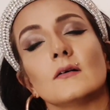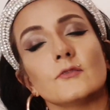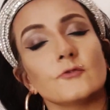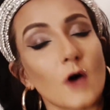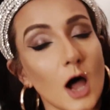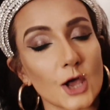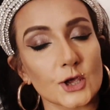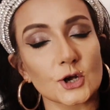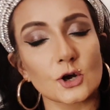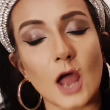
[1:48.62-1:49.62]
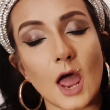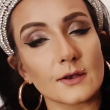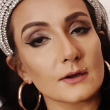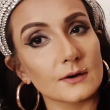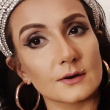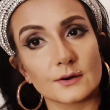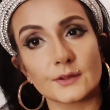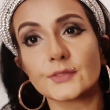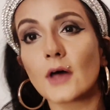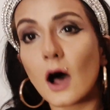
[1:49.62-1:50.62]
fire and
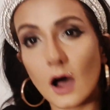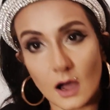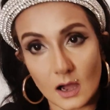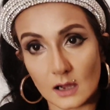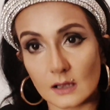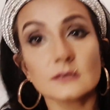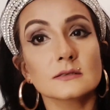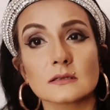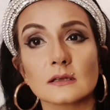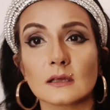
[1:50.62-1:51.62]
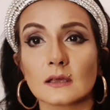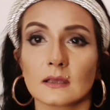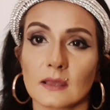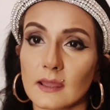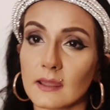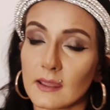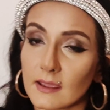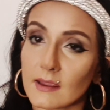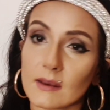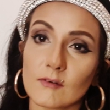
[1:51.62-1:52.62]
earth are hard,
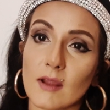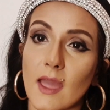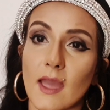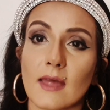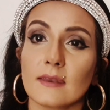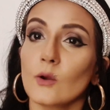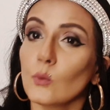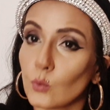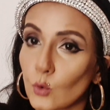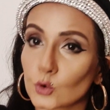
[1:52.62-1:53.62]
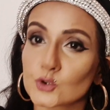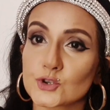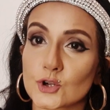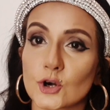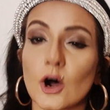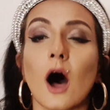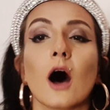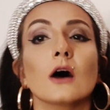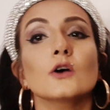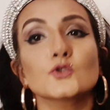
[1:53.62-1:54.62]
air and water
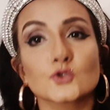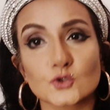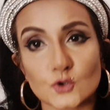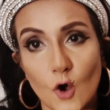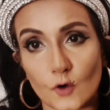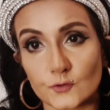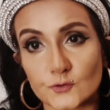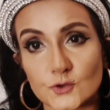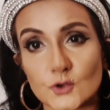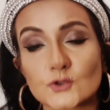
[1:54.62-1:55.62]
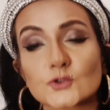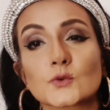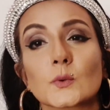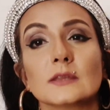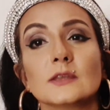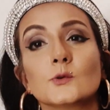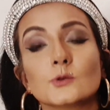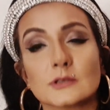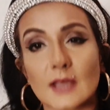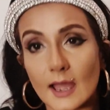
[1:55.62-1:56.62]
are soft. So the way they
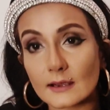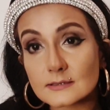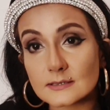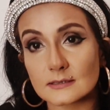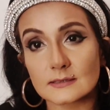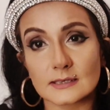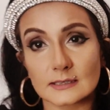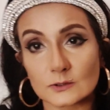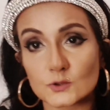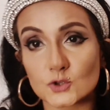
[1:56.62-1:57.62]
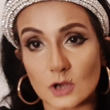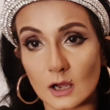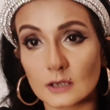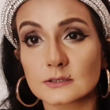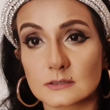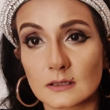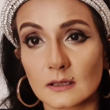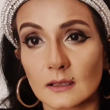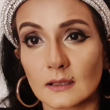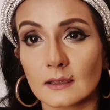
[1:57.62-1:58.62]
react in a natal chart,
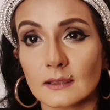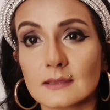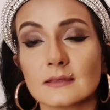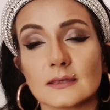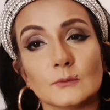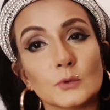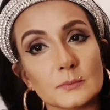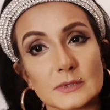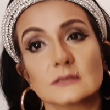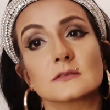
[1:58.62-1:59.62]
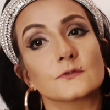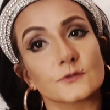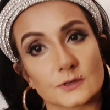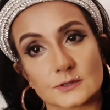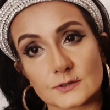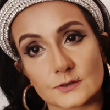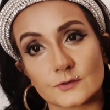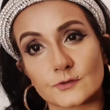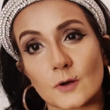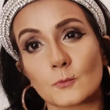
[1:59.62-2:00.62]
it, it will be different
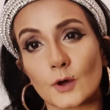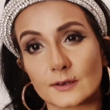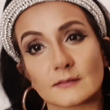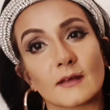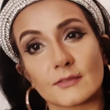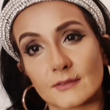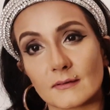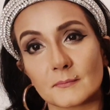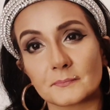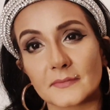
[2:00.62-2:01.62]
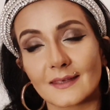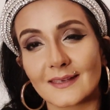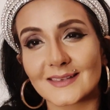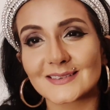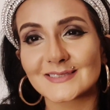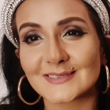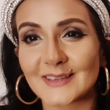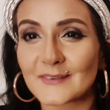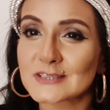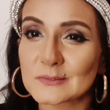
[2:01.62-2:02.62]
from one another. So
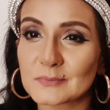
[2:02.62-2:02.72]
that was